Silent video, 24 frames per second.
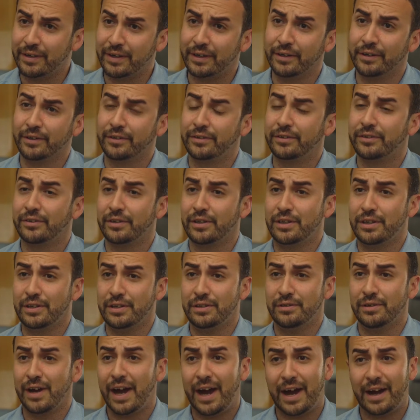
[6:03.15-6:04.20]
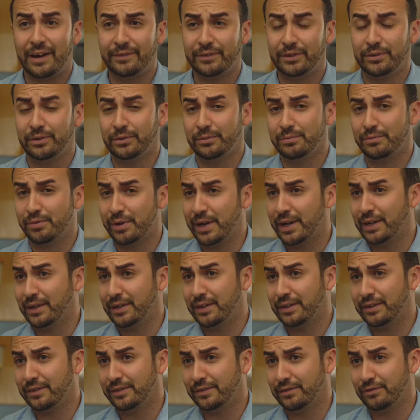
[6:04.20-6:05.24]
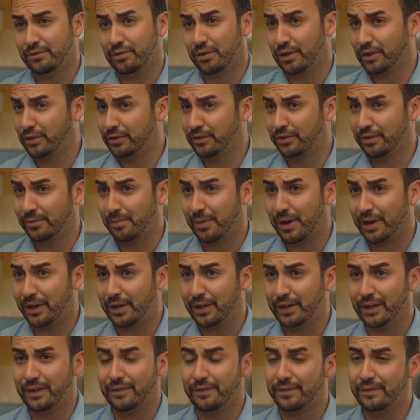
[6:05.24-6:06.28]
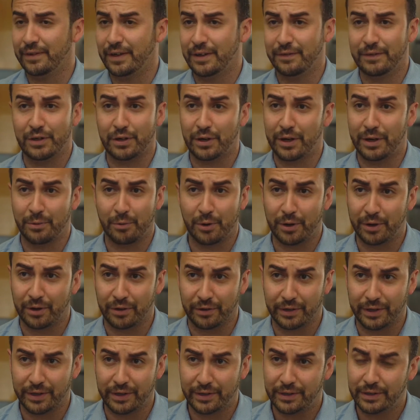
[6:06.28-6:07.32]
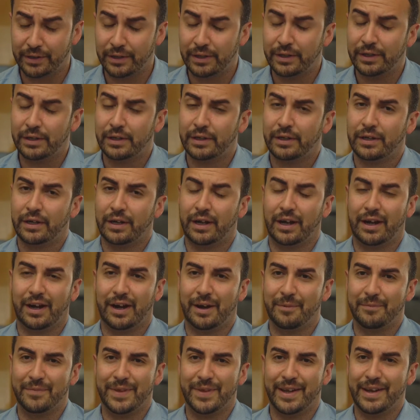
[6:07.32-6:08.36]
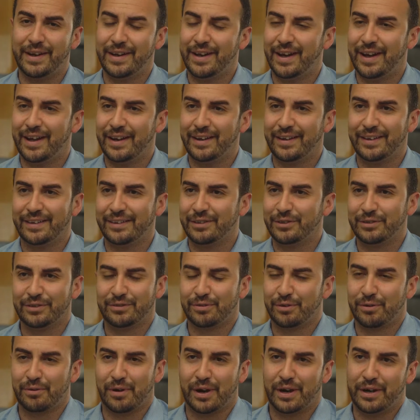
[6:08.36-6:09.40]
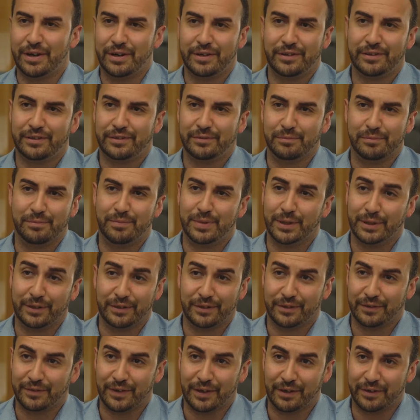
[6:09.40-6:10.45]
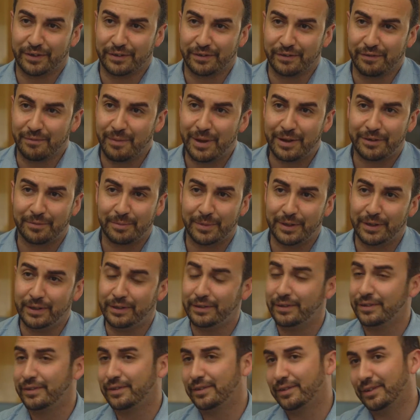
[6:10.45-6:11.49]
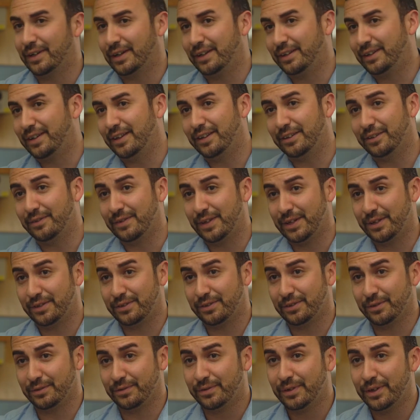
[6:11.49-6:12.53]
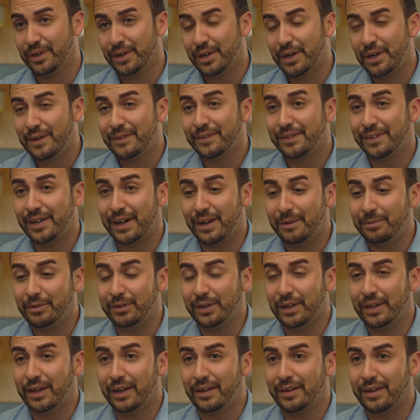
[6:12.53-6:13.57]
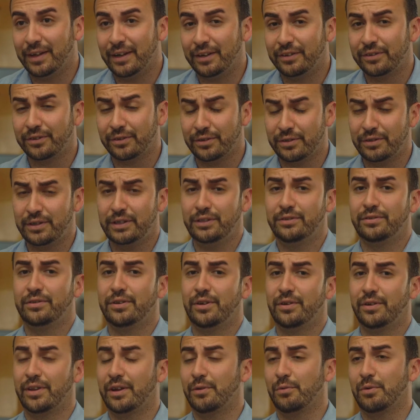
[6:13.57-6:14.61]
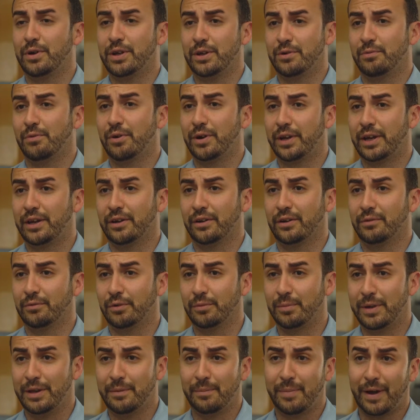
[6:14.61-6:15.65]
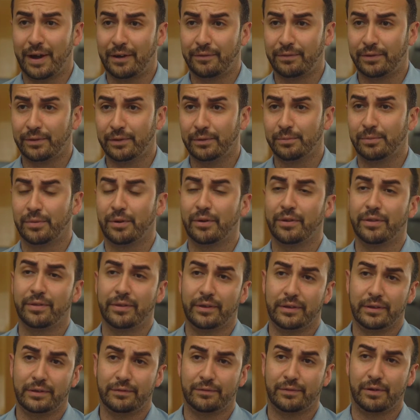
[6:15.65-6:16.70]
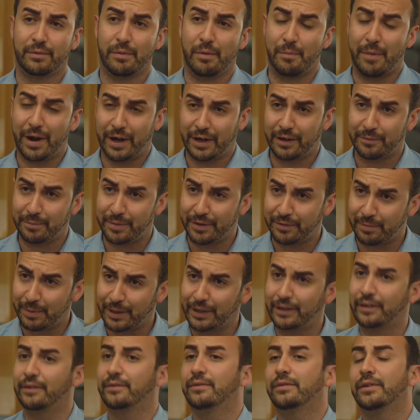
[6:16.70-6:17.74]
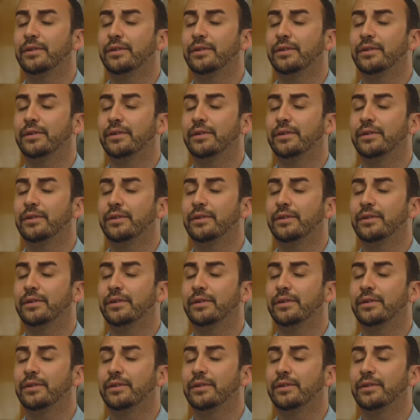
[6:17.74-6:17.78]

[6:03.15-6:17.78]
else, you have to bring this drug to the market if, if you're going to work on it. Um, and that just requires billions of dollars of investment, uh, tens of years of time to get that there. So you need to know that what you're working on will be impactful, both from a market perspective